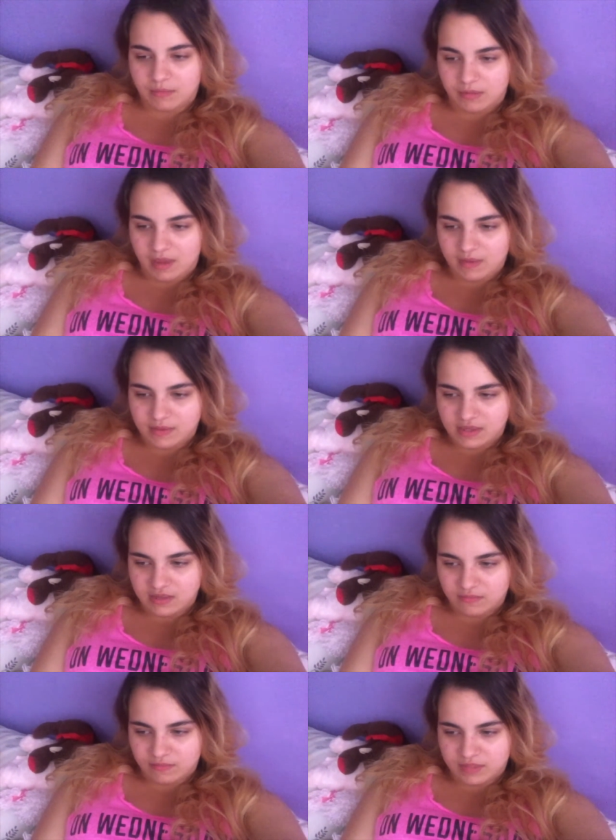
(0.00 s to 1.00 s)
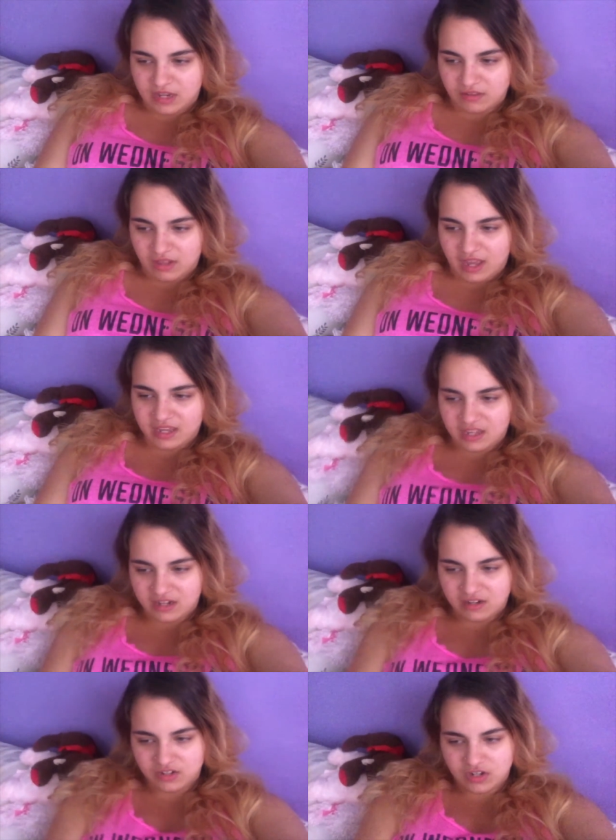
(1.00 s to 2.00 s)
and maybe down the line
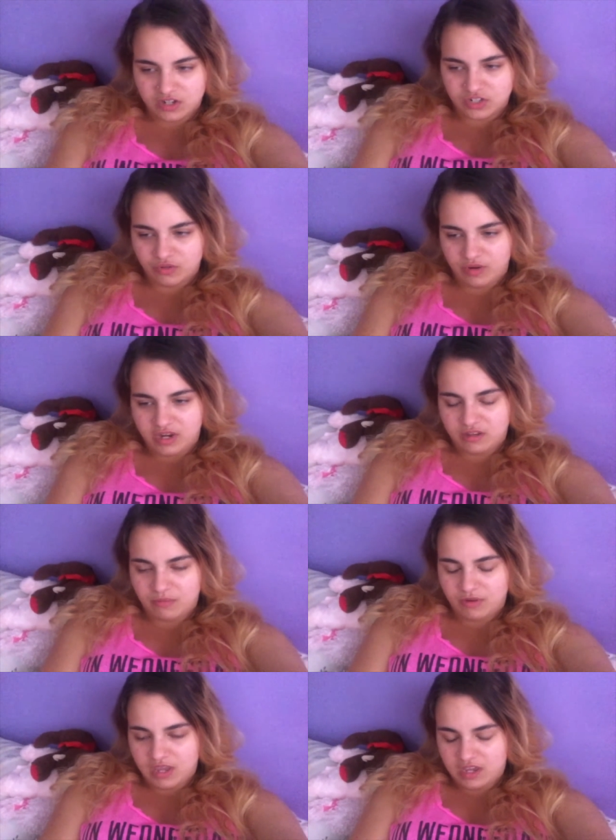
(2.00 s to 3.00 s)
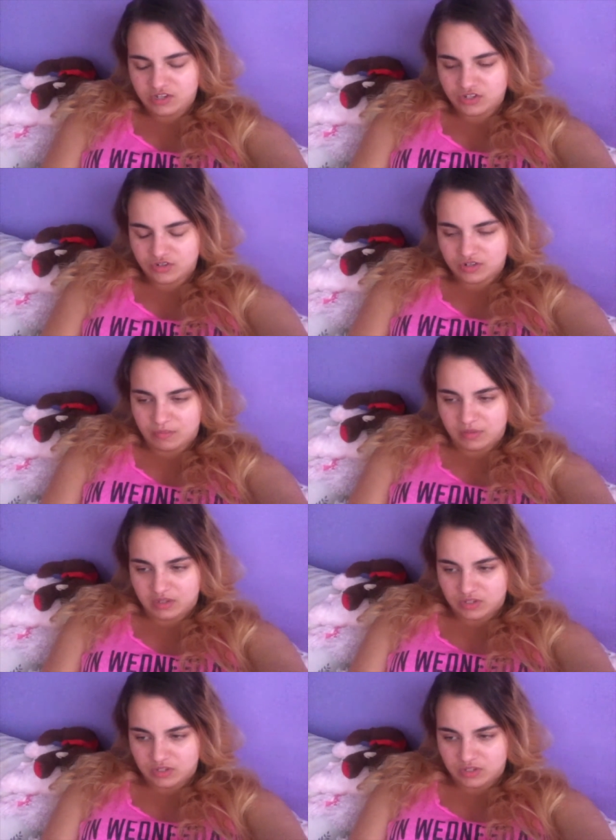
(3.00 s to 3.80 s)
getting a degree in communications or something.